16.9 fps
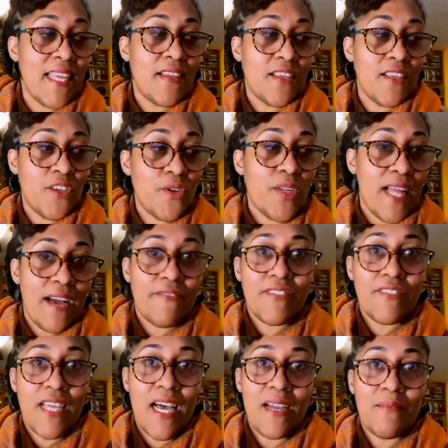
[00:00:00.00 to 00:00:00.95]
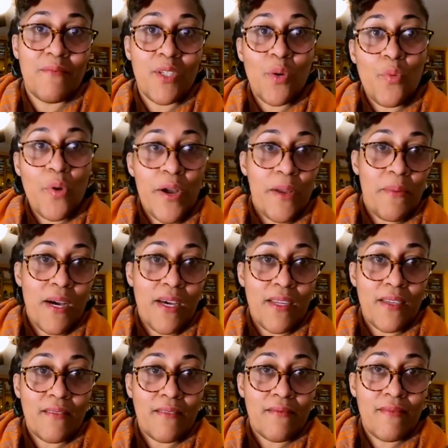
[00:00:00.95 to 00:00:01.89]
you'll have time. Don't worry about it.
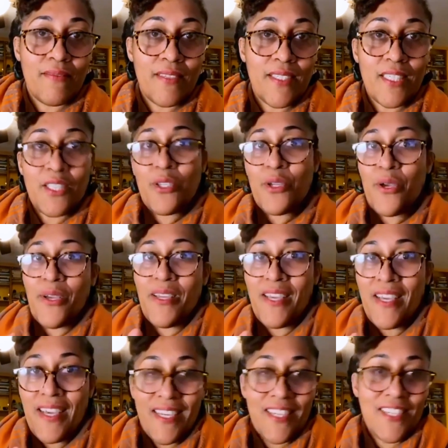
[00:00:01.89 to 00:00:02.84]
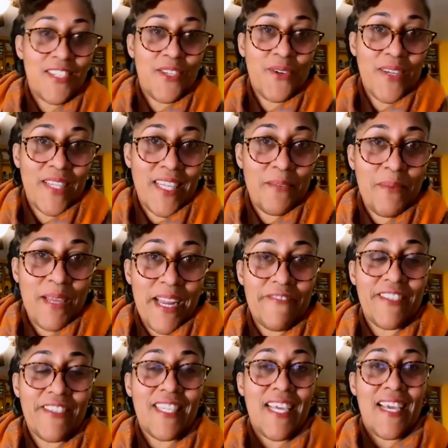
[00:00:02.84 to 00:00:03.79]
Just do a little bit
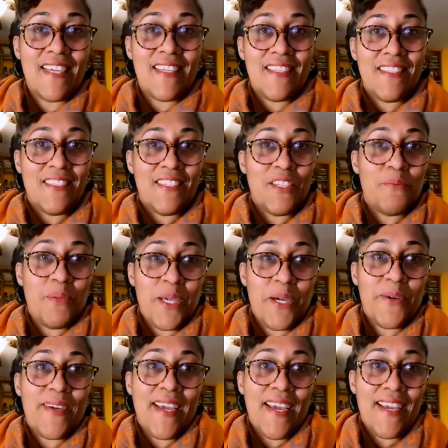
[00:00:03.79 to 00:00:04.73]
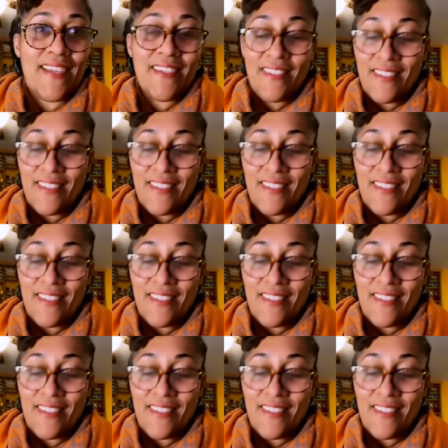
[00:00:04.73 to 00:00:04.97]
every day. You'll be okay.